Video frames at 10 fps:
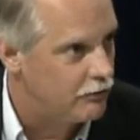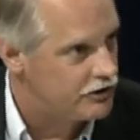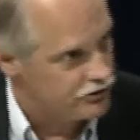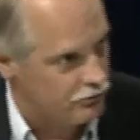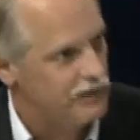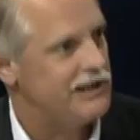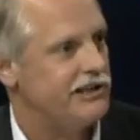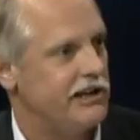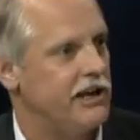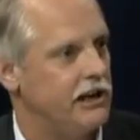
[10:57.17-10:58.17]
what hmm. you're really
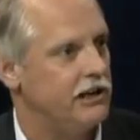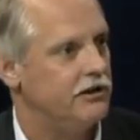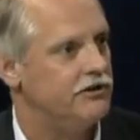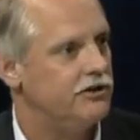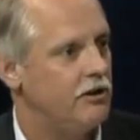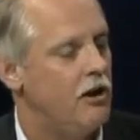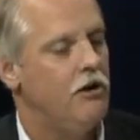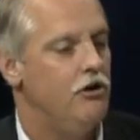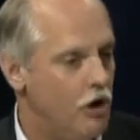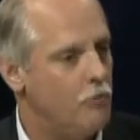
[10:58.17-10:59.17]
saying is,
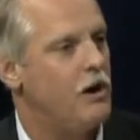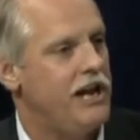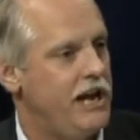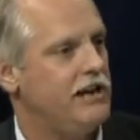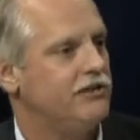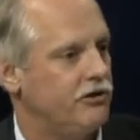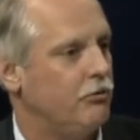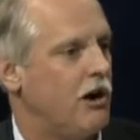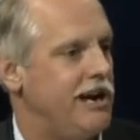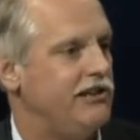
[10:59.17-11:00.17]
nobody has the
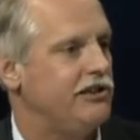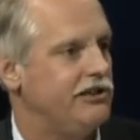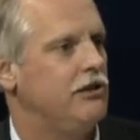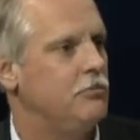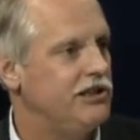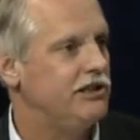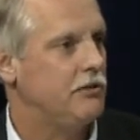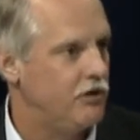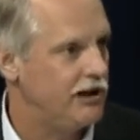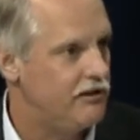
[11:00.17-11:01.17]
right to tell me
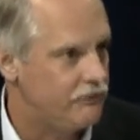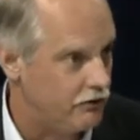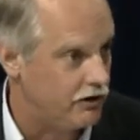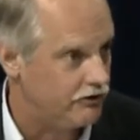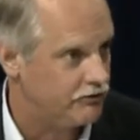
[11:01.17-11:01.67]
something different.